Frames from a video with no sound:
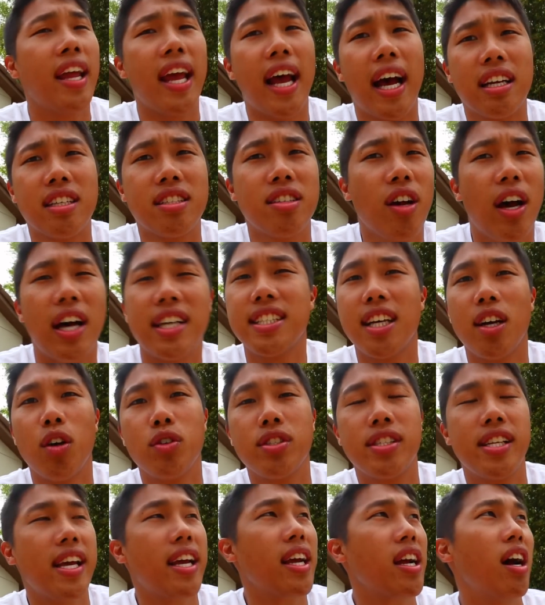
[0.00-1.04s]
Yeah, so as I was
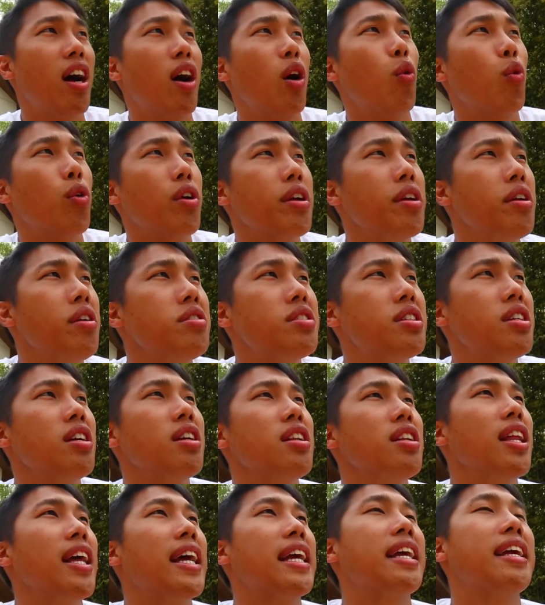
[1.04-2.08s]
saying, uh, we're used to
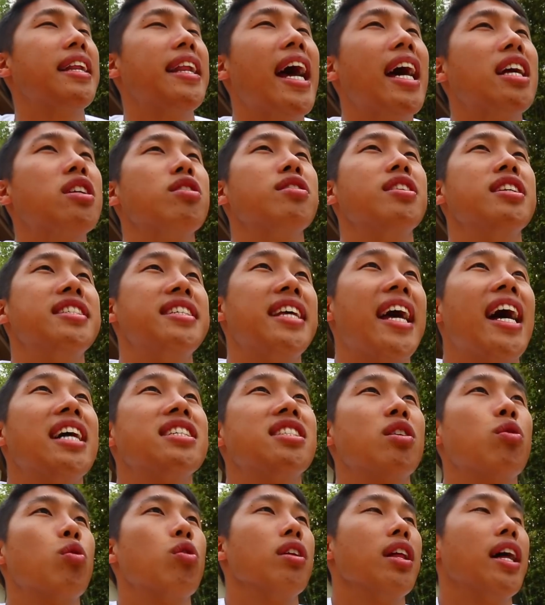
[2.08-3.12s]
like a natural
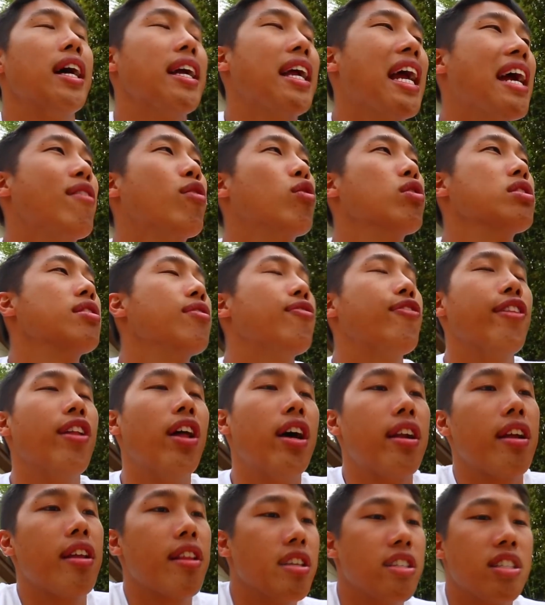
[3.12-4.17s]
disaster where like everyone's
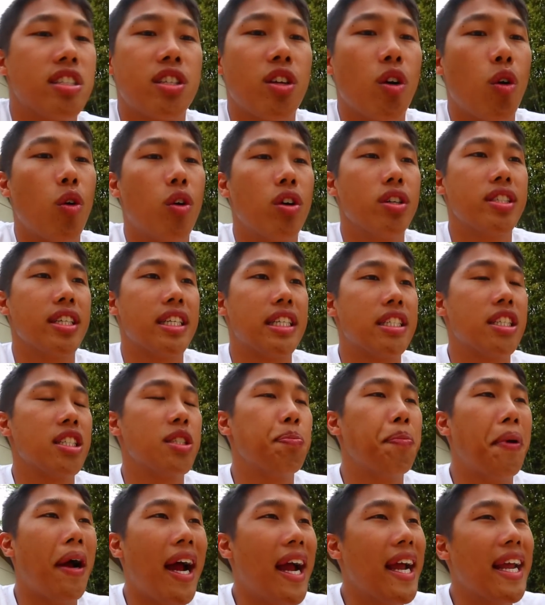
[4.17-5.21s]
flooding the stores and just
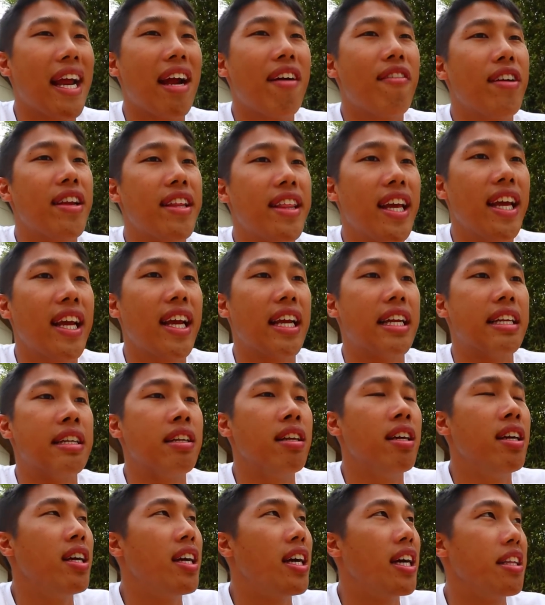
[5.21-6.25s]
buying everything and,
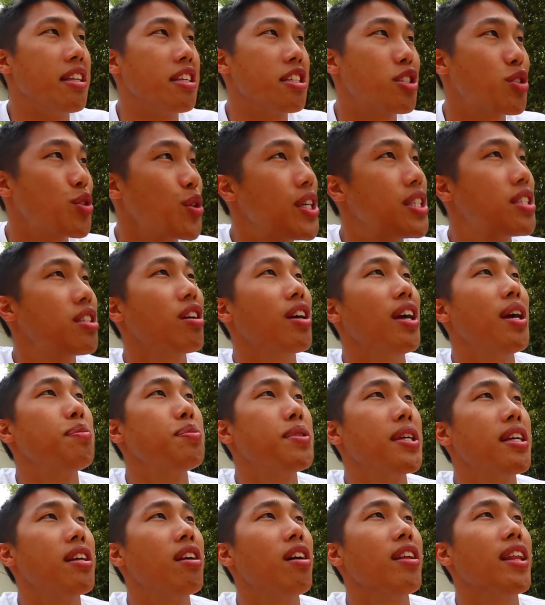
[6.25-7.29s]
and the streets are
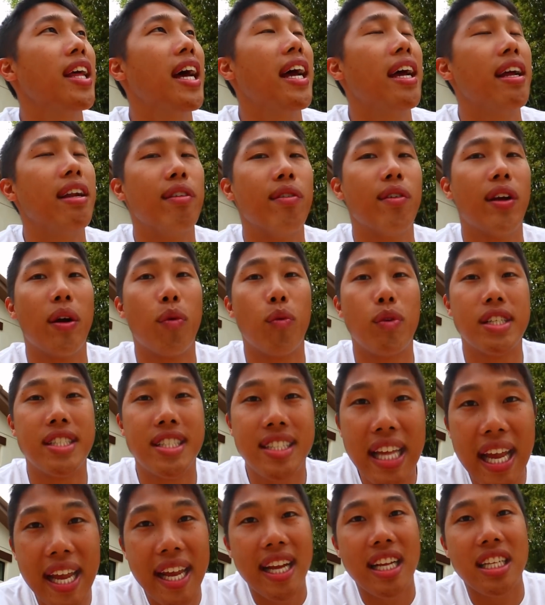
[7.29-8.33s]
empty and all that and, and we
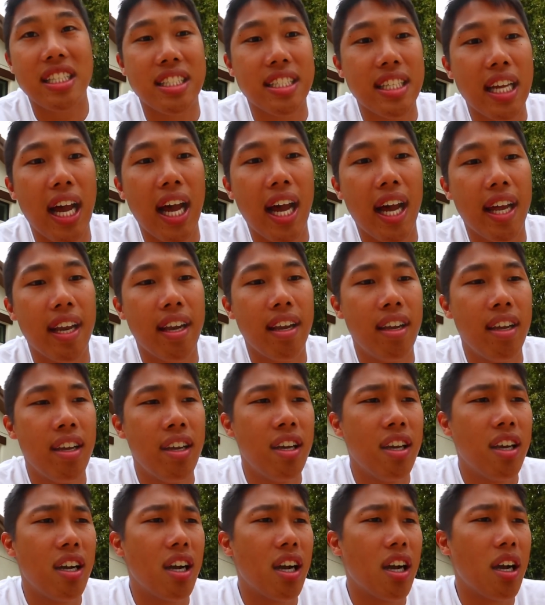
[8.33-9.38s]
stay inside
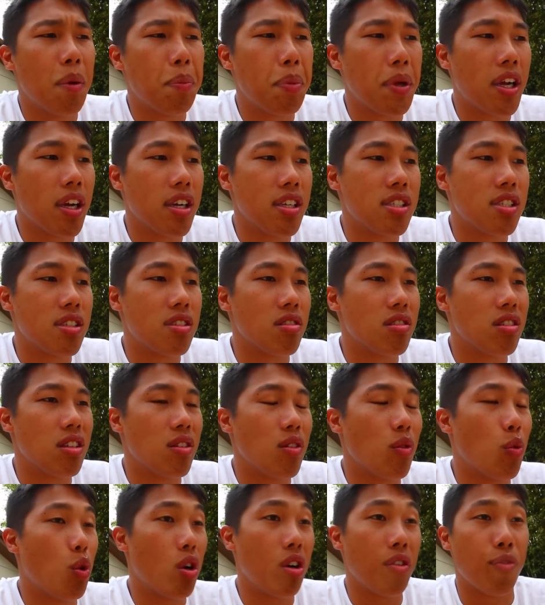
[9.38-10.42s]
uh, because
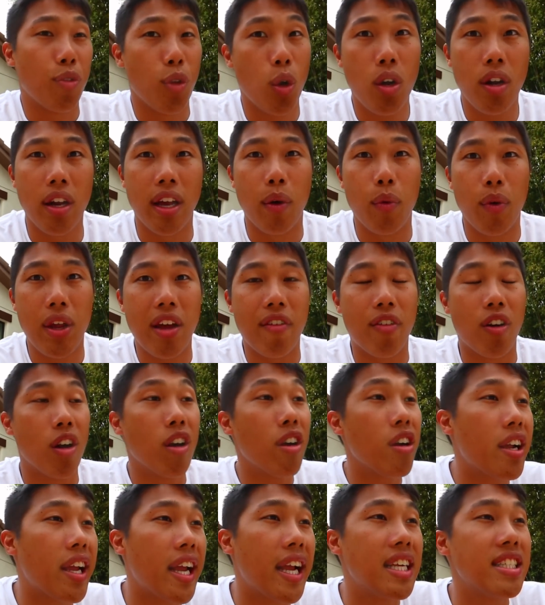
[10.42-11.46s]
we're in Florida and we have
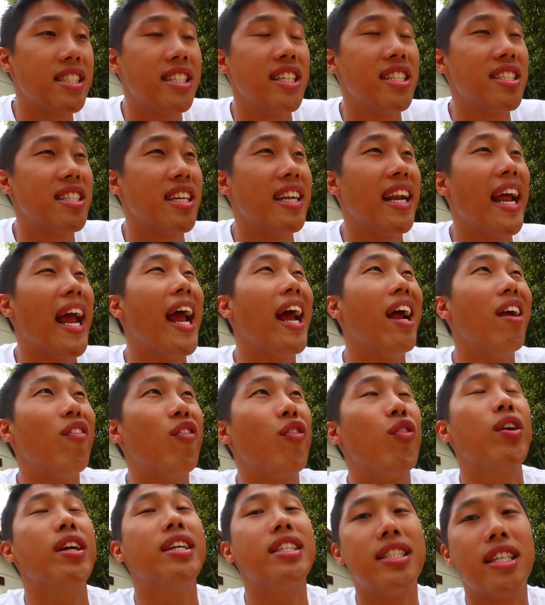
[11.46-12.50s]
hurricane season
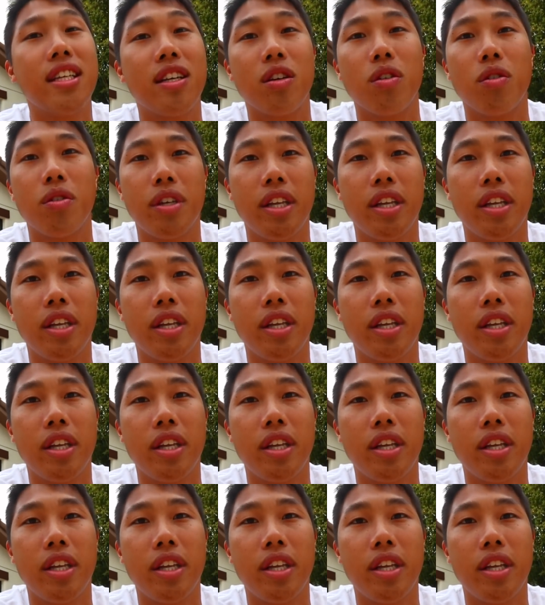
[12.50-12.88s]
every single